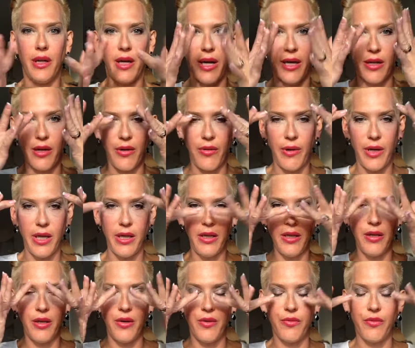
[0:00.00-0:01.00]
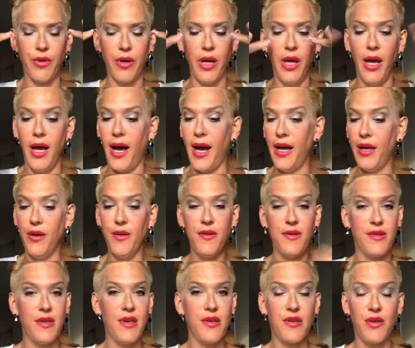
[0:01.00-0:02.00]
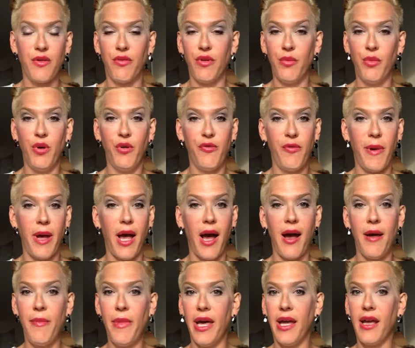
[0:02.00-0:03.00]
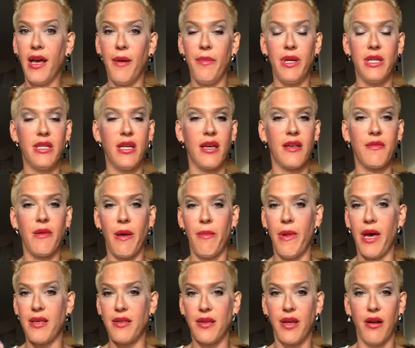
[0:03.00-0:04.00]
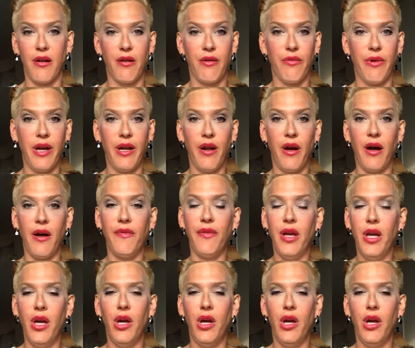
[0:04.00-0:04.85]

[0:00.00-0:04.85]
I go in, you know, I use this to remove my eye makeup. It takes my mascara right off.